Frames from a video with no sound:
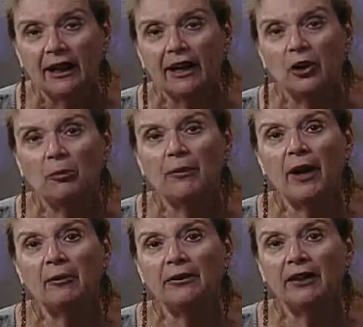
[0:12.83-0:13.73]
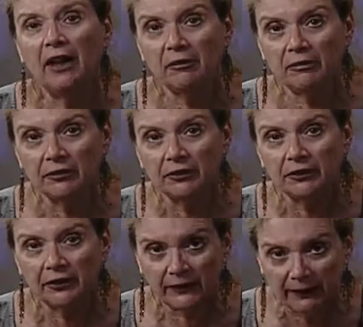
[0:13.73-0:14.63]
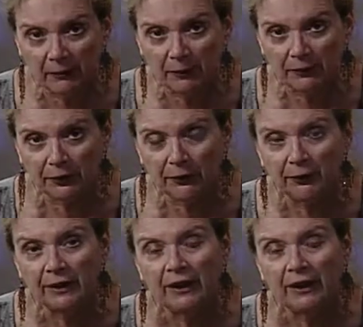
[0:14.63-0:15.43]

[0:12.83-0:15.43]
I hope that was helpful to some of you.